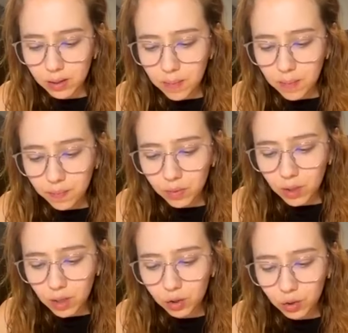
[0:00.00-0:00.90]
Okay,
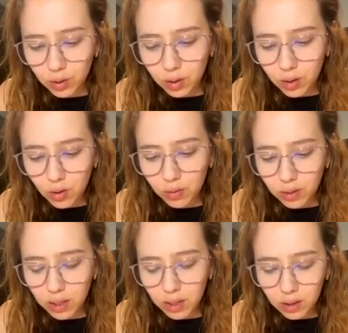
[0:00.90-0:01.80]
it took
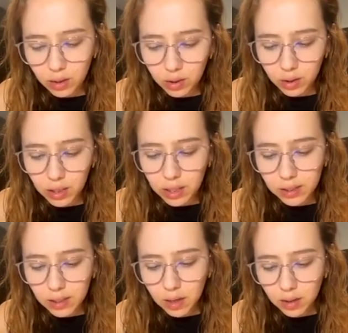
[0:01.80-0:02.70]
only
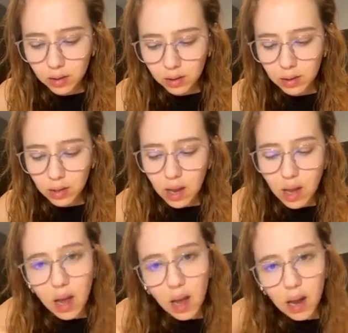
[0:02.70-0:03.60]
30 seconds,
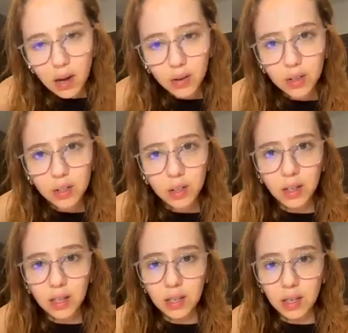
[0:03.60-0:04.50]
and now the
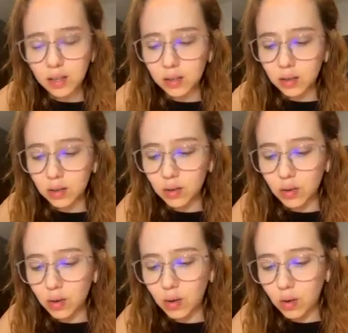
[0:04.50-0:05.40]
chocolate is
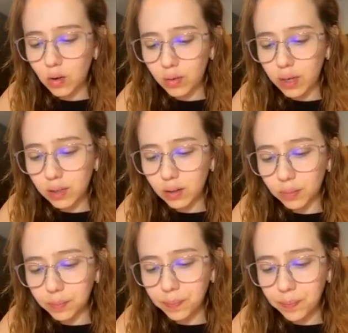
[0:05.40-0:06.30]
already
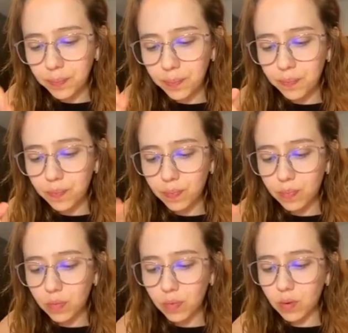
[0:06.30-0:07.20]
done.
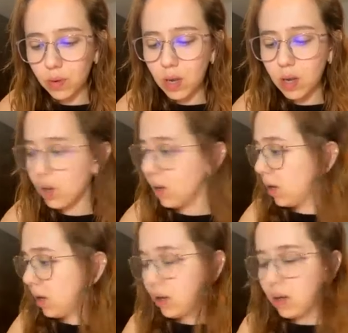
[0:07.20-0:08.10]
Okay,
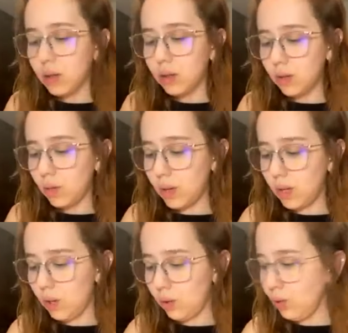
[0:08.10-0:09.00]
so what
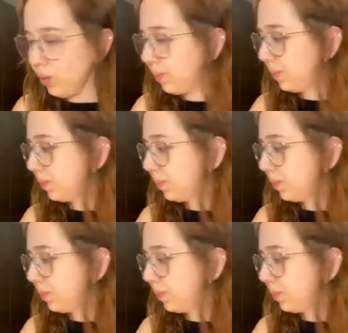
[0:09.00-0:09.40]
you do